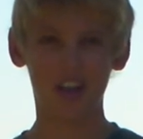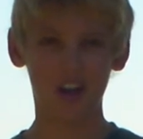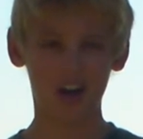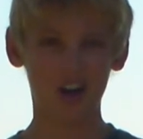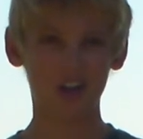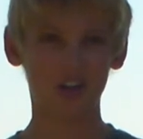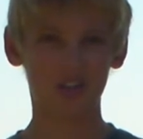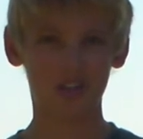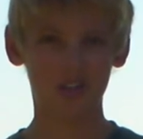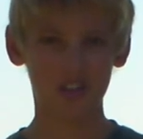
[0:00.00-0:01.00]

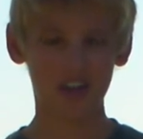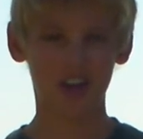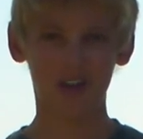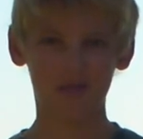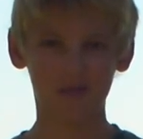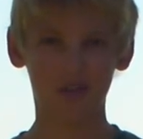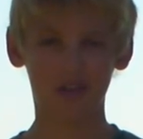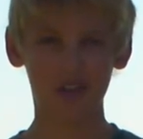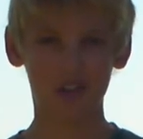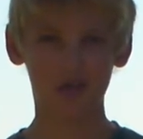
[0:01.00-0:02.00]
Don't
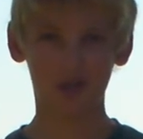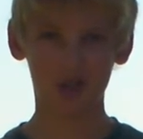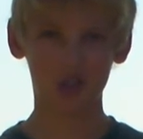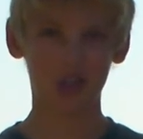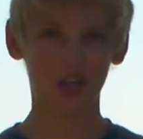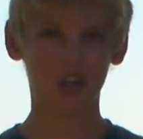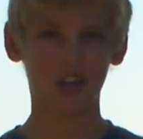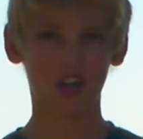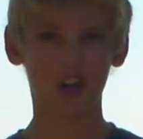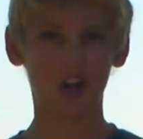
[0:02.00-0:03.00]
eat too much
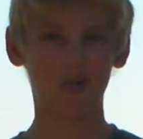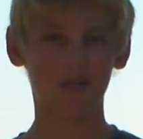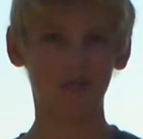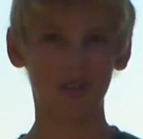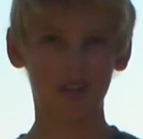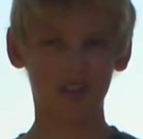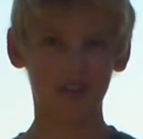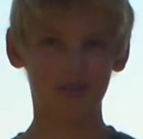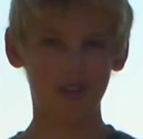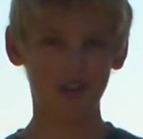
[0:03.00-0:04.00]
sugar.
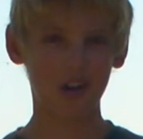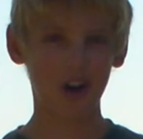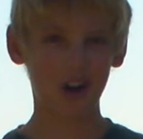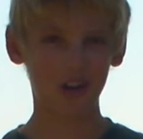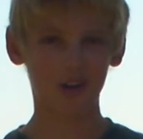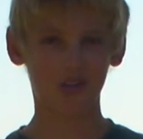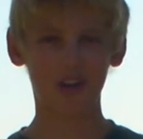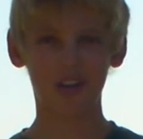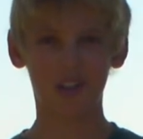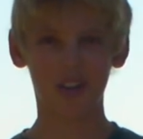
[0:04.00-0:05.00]
Figure out what
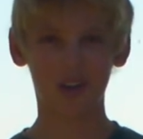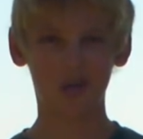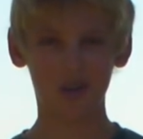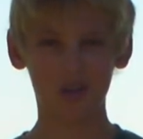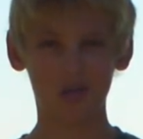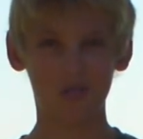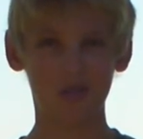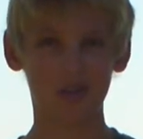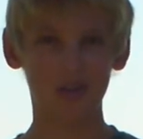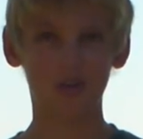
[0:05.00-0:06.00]
the wind will be
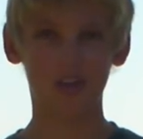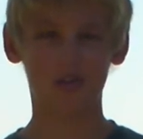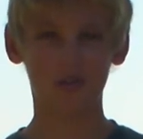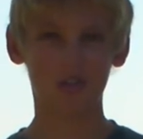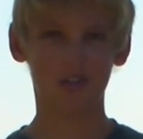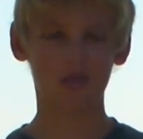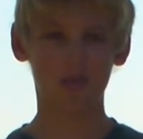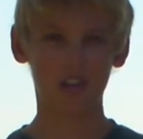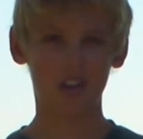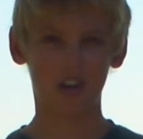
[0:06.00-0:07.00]
doing, if there's going to be
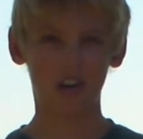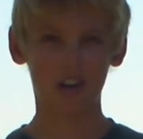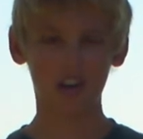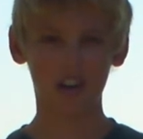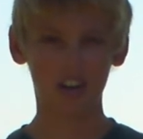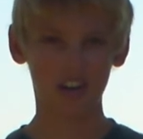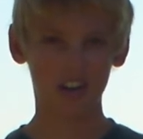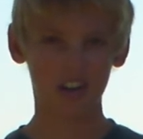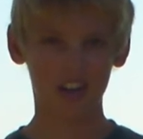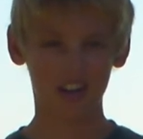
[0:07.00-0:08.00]
any current.
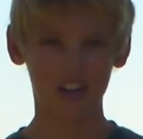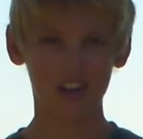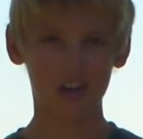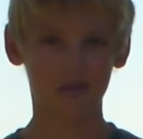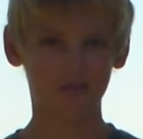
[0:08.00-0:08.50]
Yeah.